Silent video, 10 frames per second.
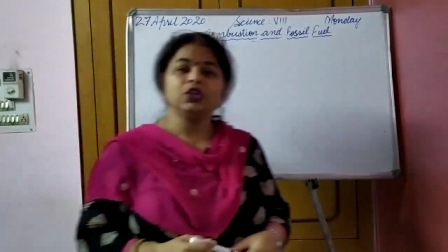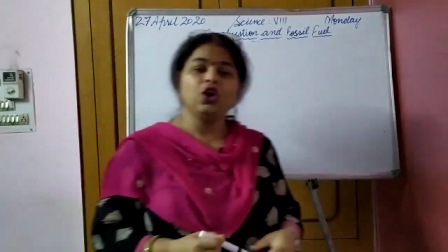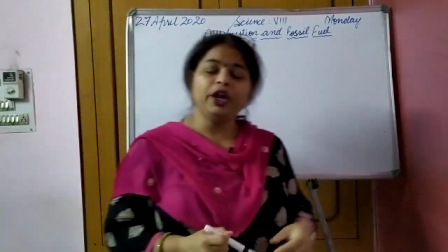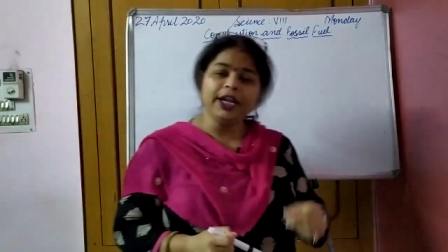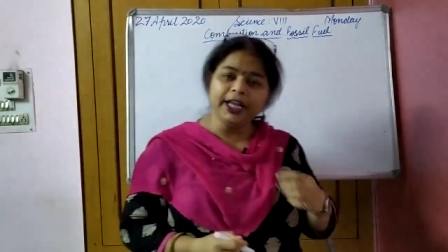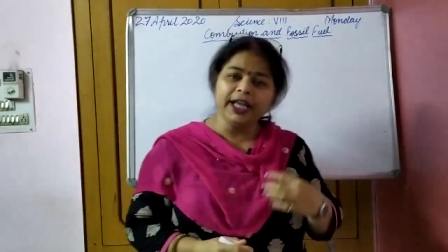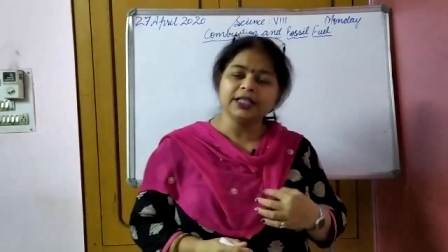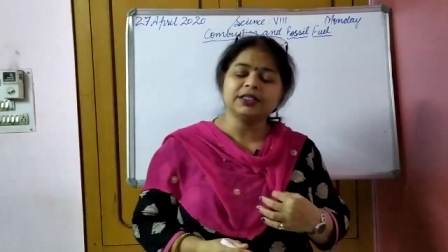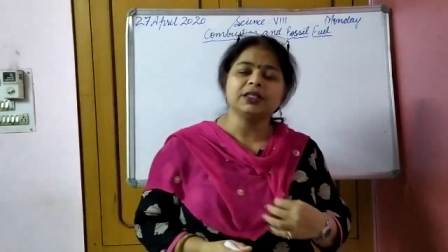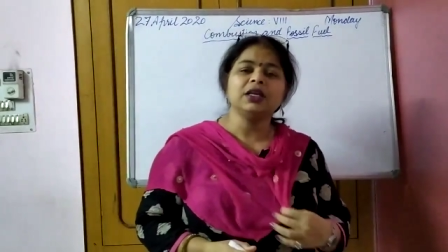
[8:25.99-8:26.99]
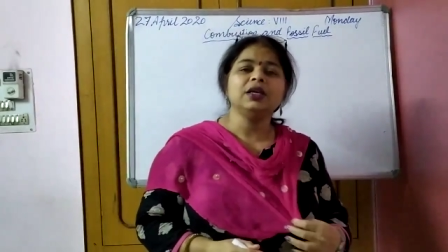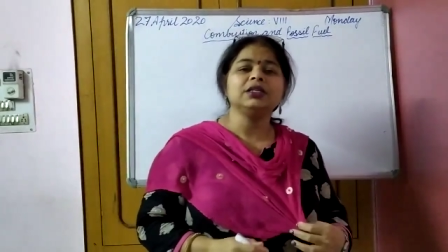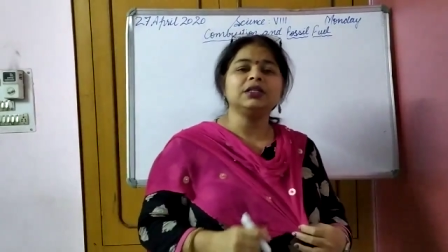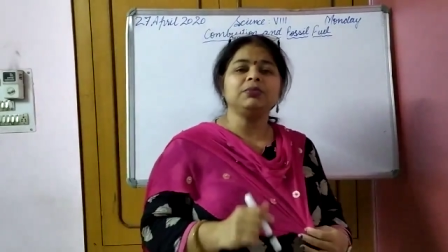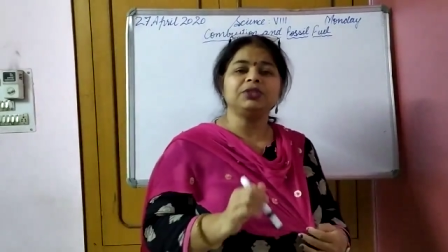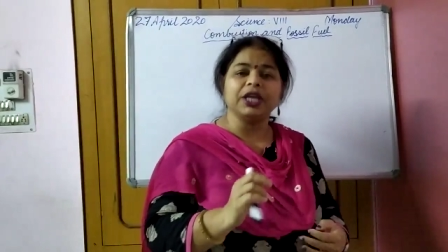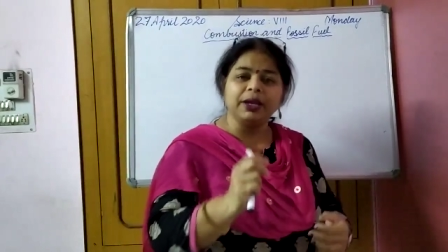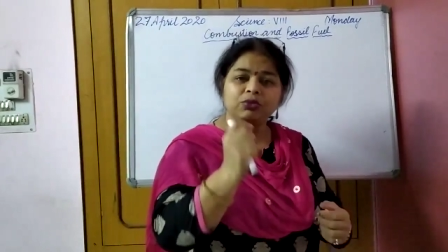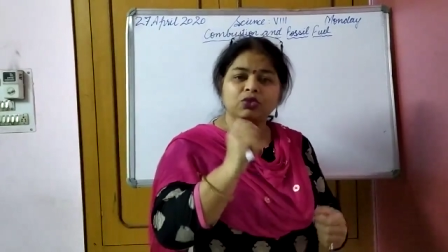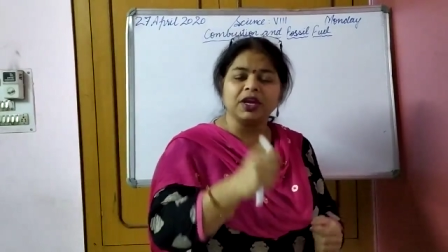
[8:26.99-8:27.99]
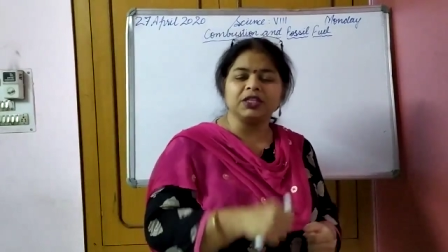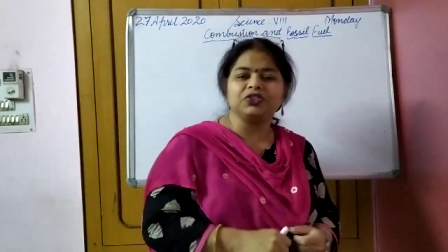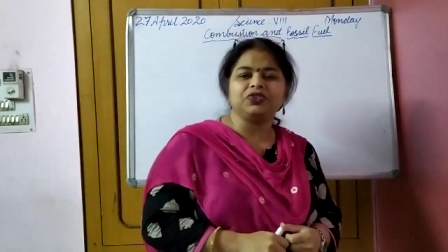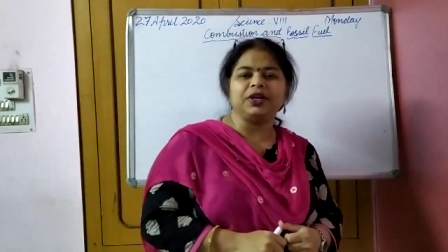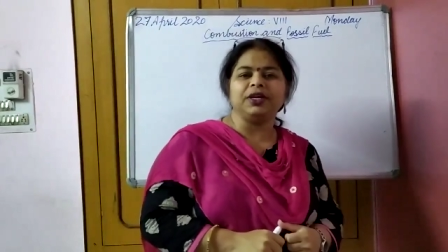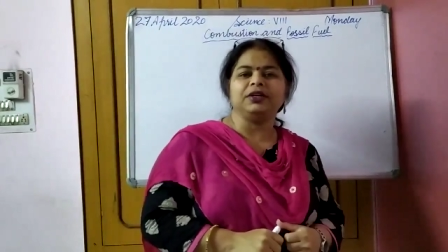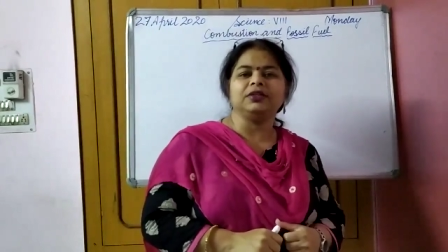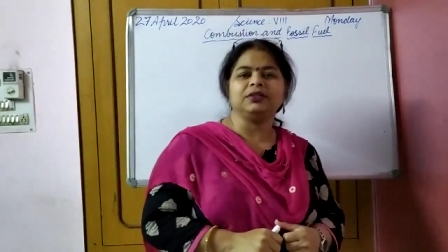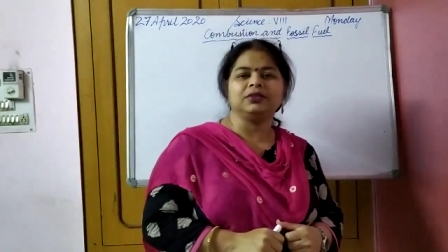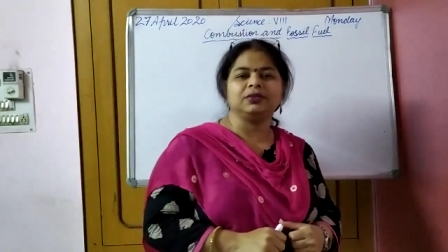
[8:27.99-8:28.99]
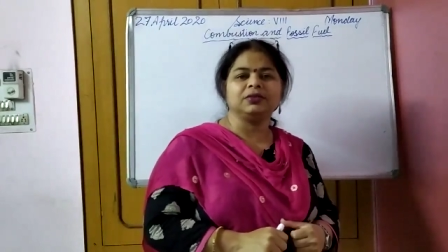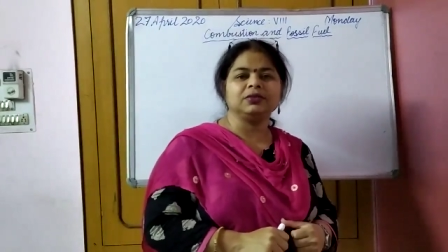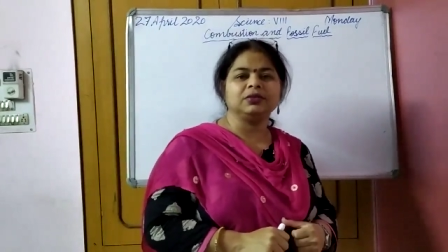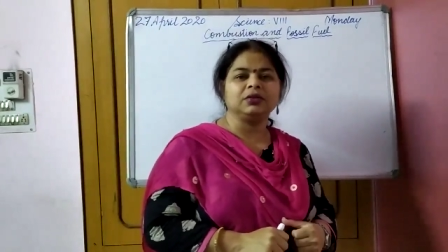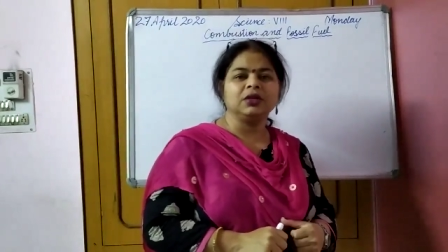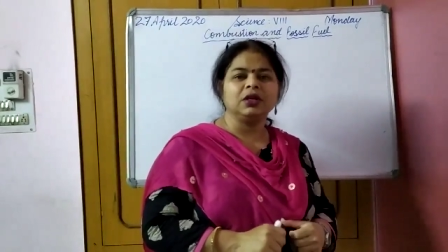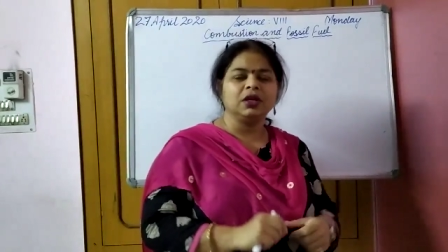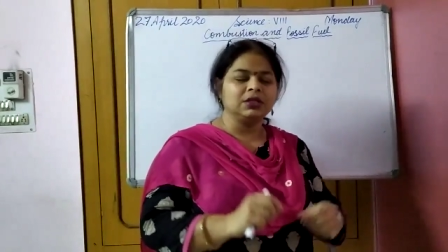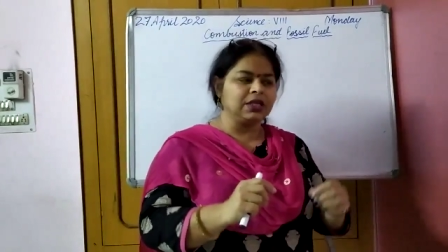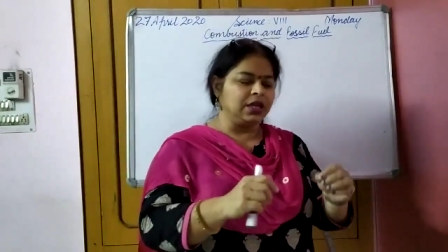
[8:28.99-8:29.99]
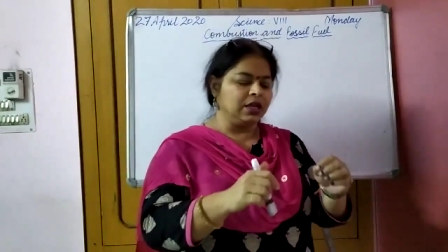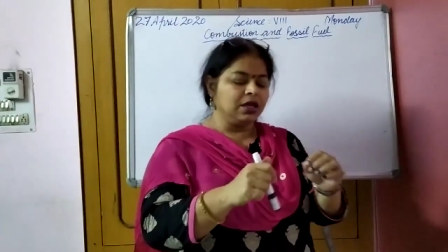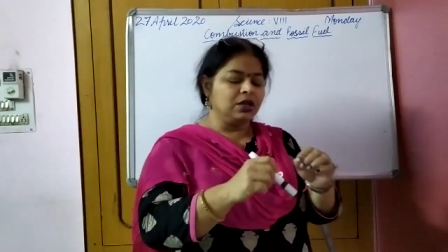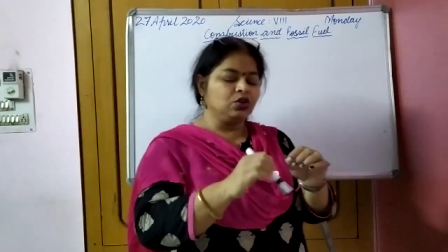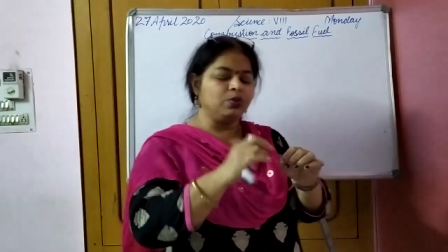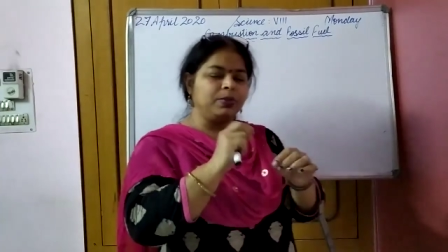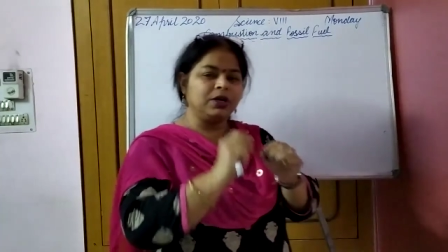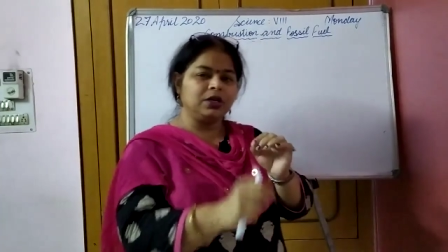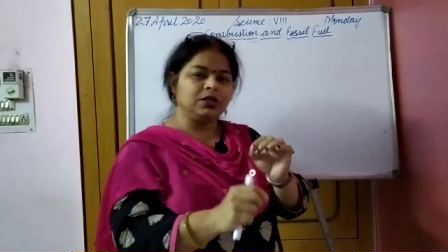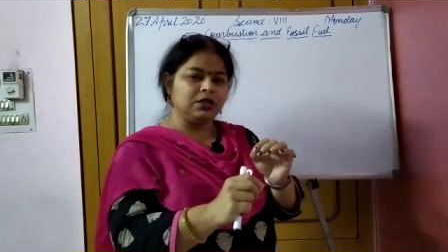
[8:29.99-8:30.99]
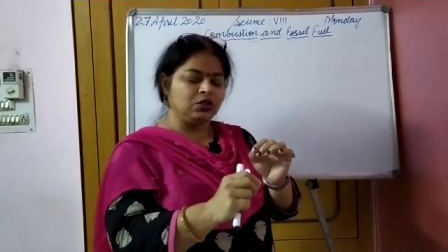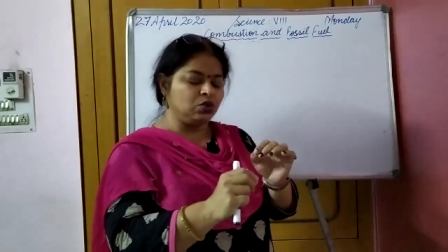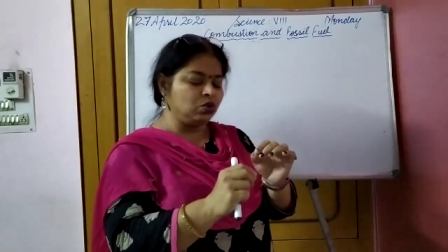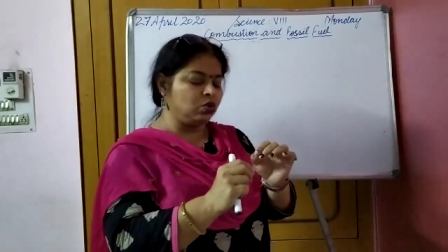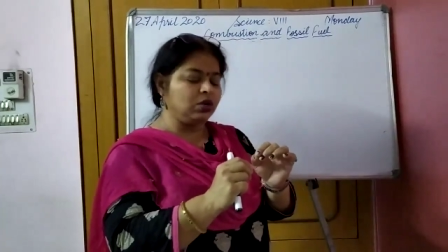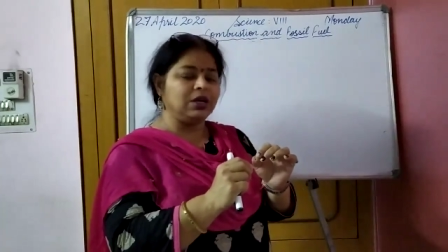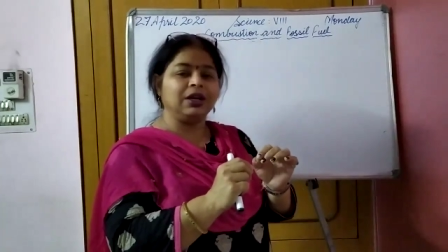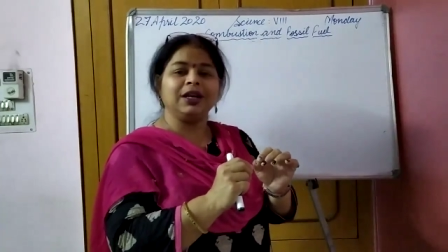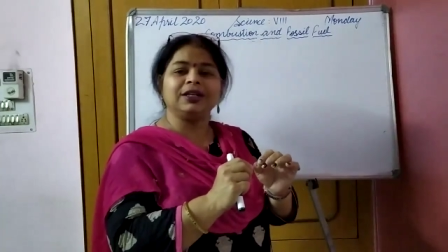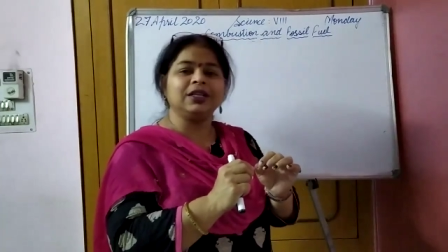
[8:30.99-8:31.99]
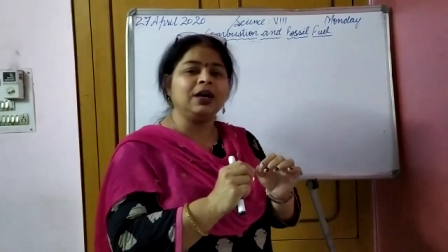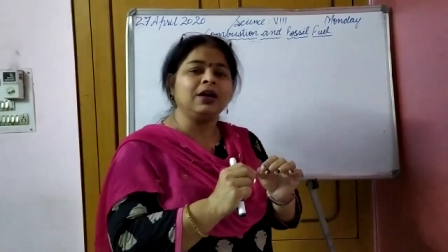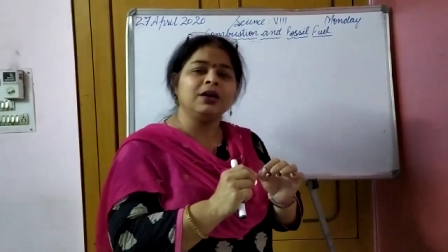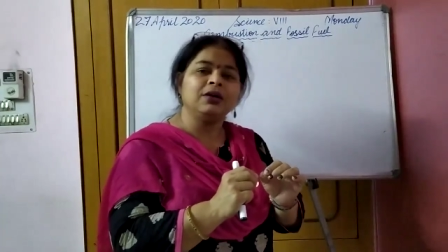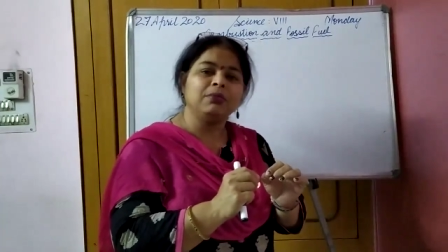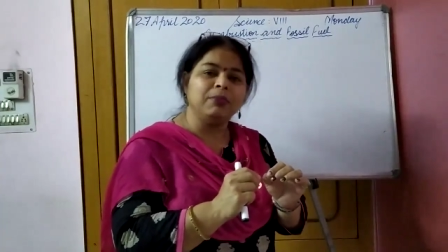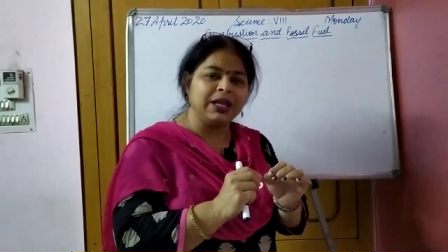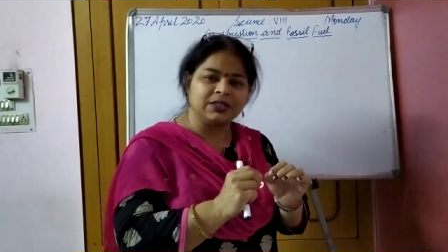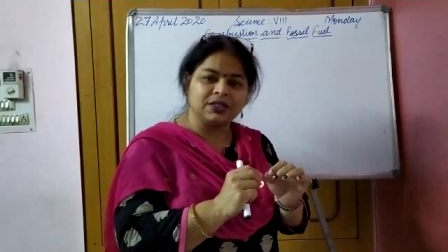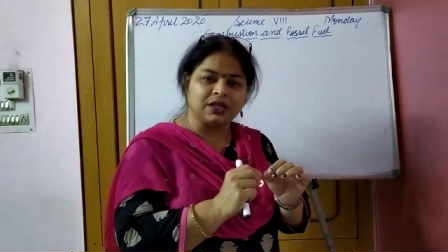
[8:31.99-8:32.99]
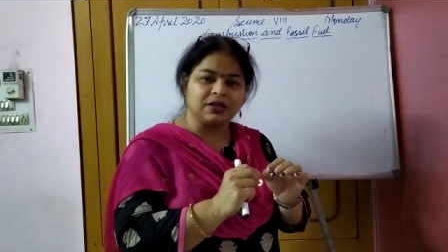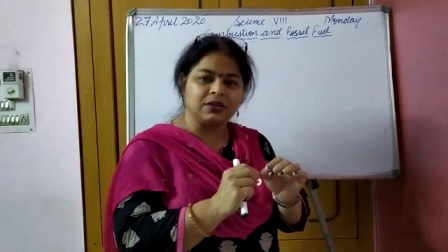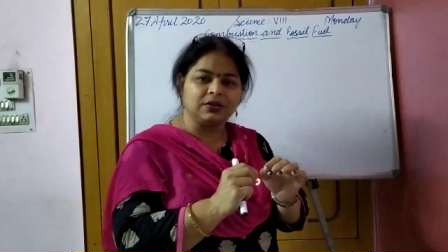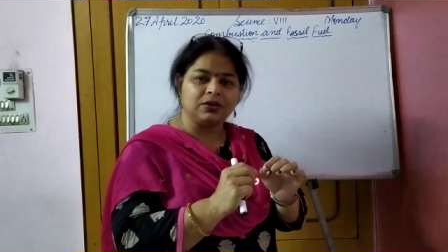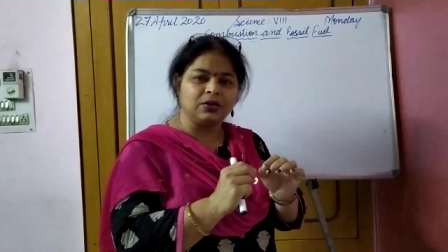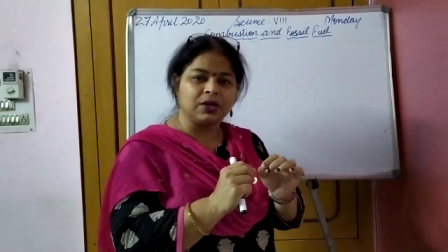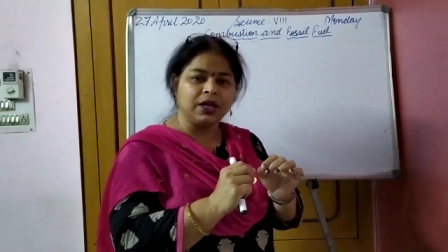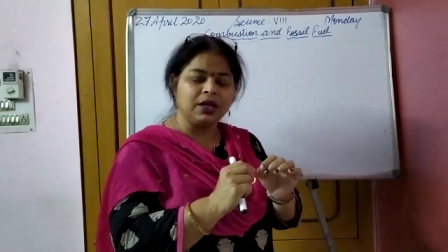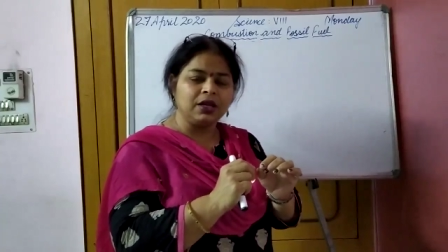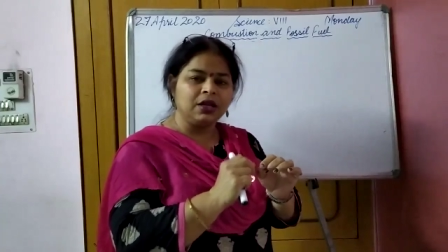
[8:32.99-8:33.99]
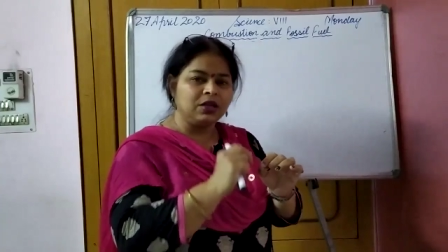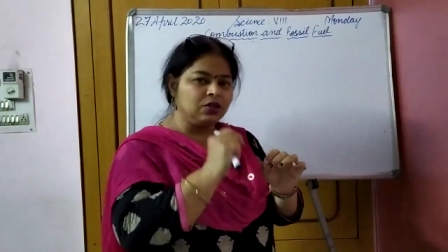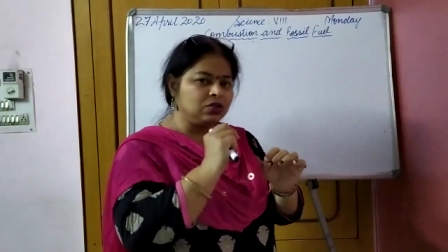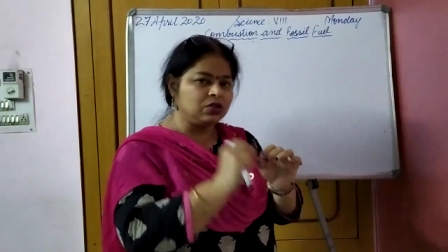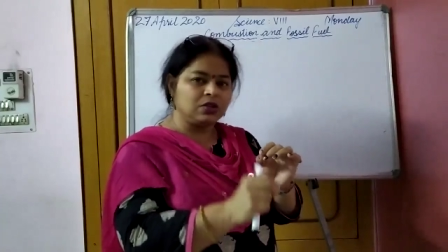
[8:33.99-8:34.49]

or it takes some time to catch fire? See, you lit the matchstick, okay, you